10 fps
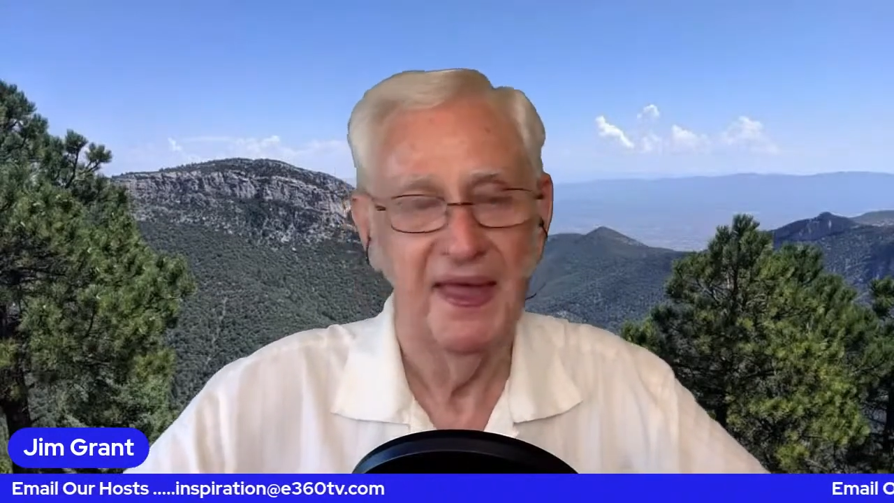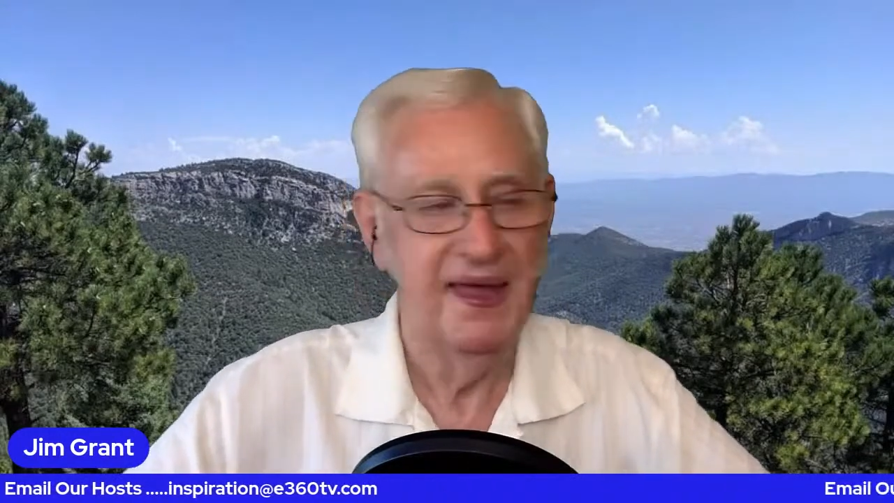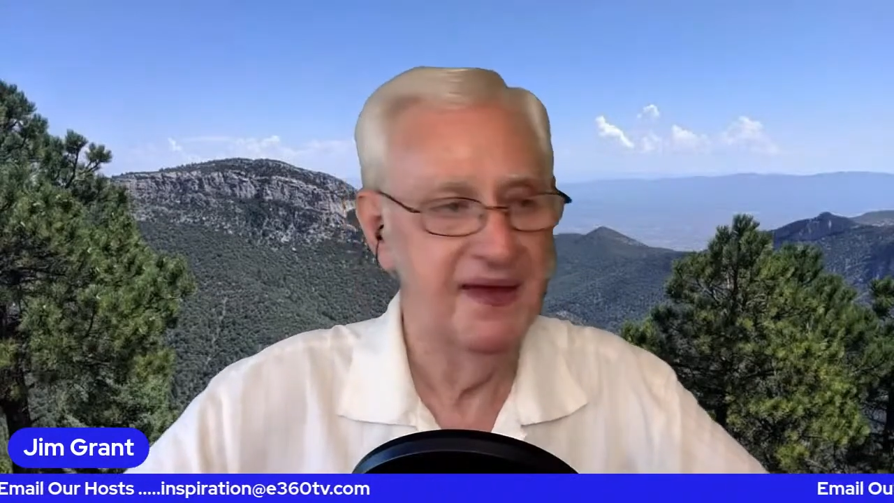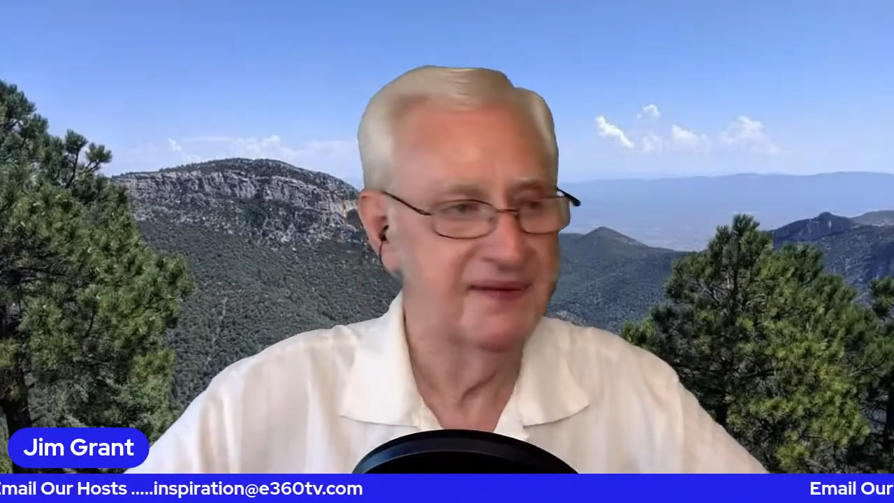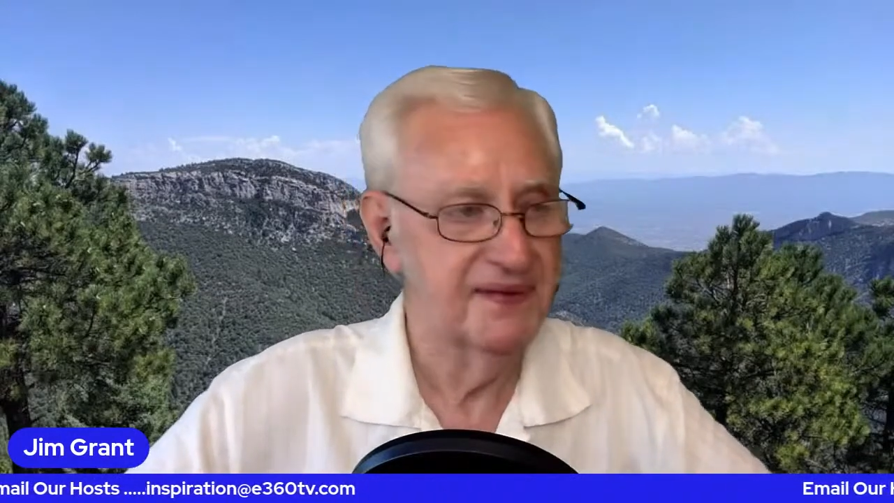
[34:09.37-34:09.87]

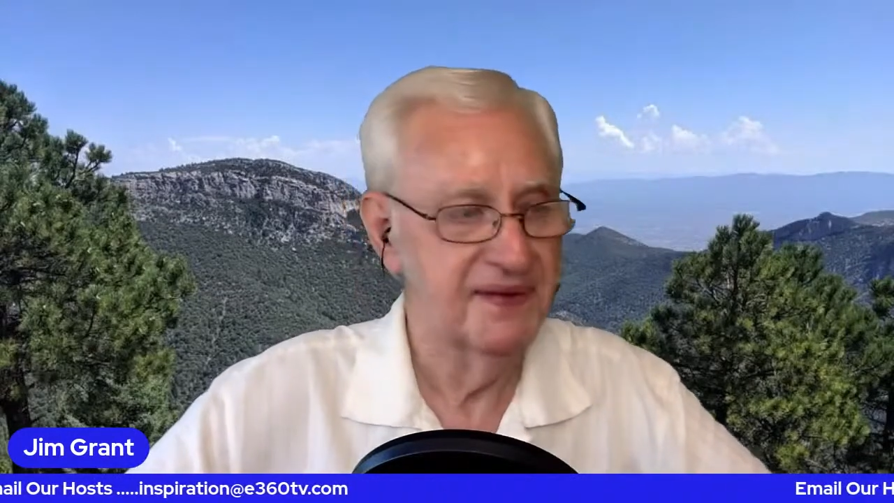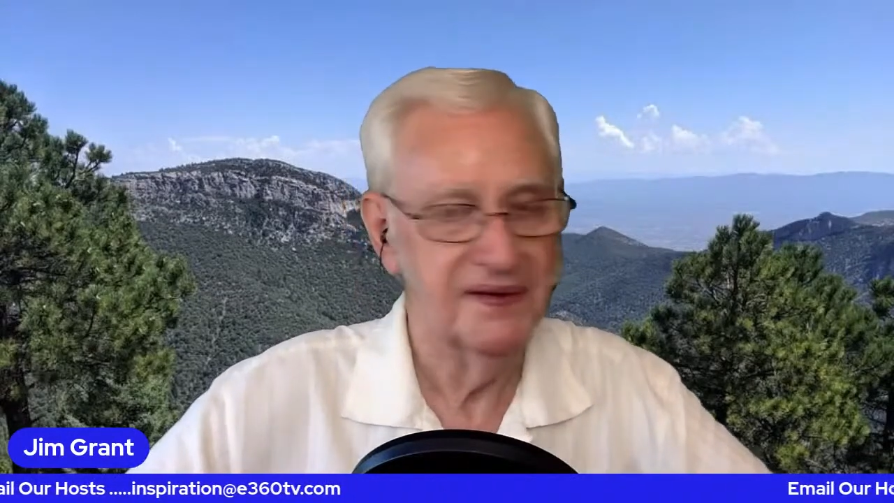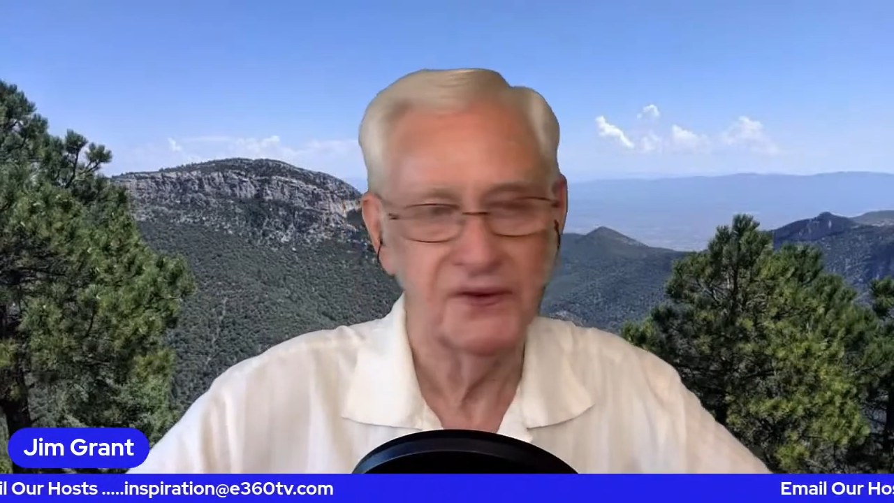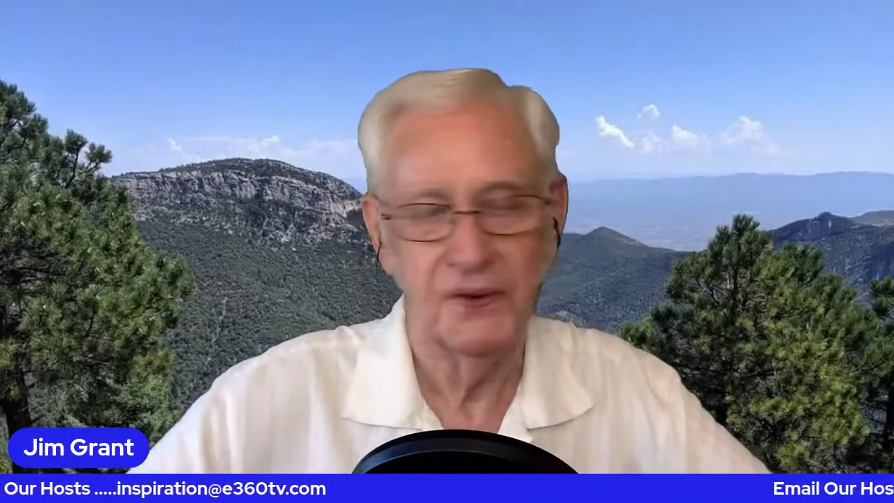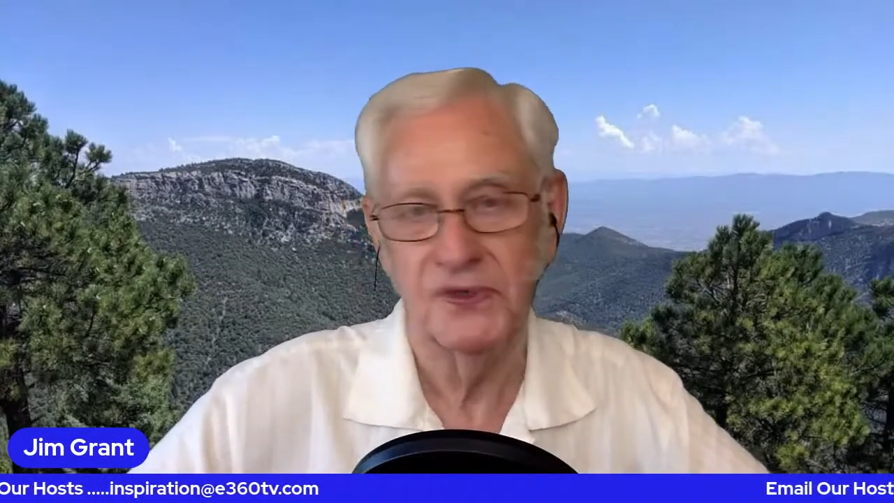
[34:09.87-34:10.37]
And
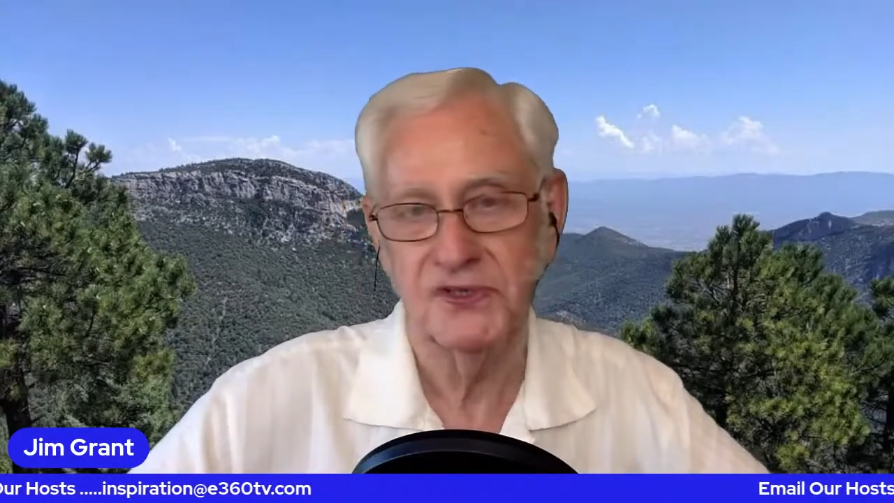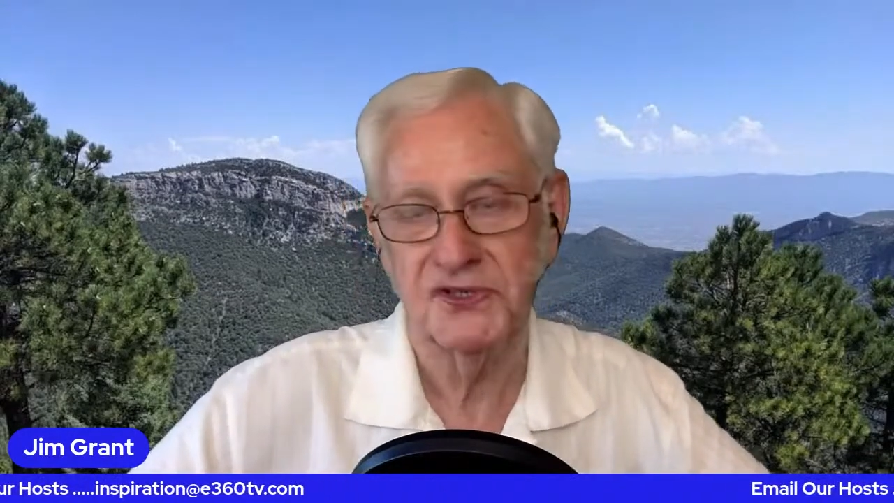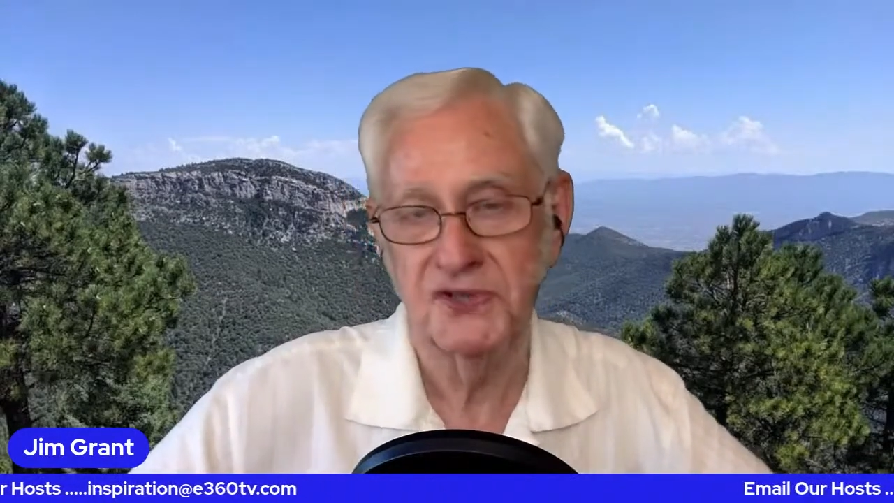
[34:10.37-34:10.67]
of course,